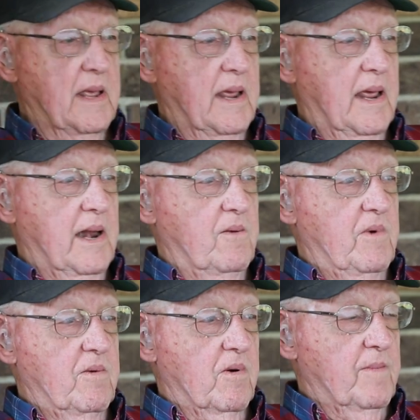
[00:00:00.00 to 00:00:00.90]
and
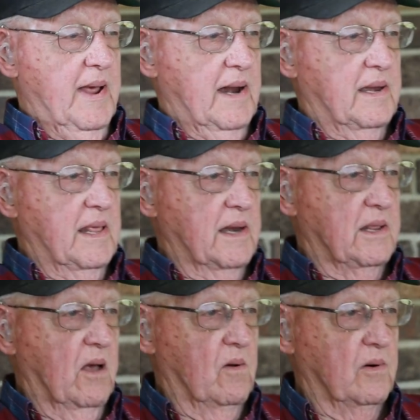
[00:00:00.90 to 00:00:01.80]
we were about to
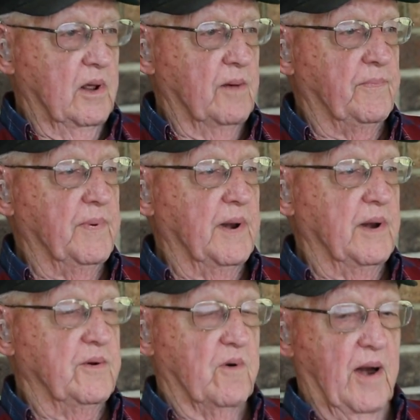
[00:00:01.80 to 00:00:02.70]
get called up in
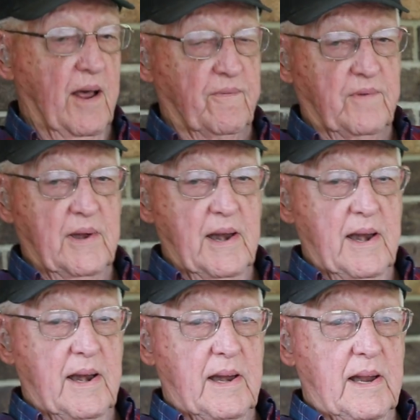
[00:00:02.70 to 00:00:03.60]
the draft,
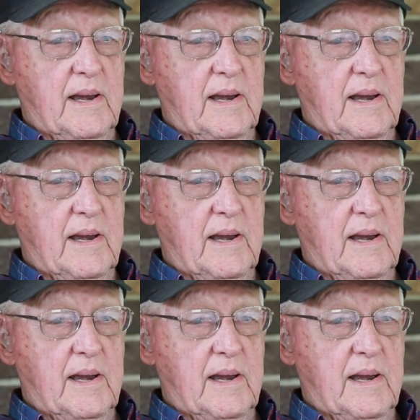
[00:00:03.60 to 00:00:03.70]
and